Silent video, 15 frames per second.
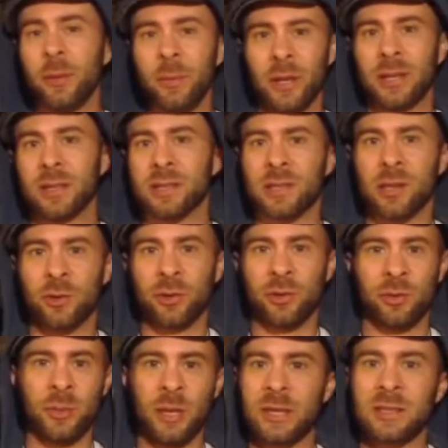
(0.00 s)
make it sound
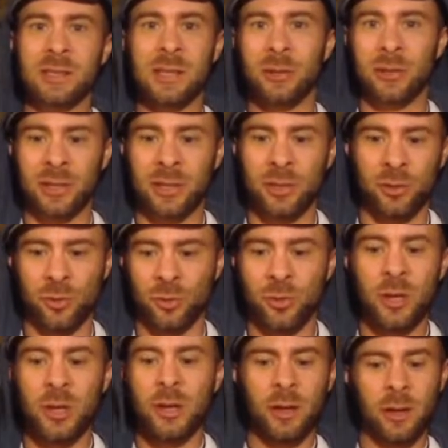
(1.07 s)
good, make it sound like you.
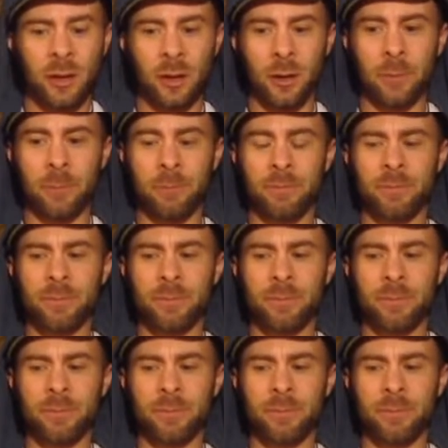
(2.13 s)
I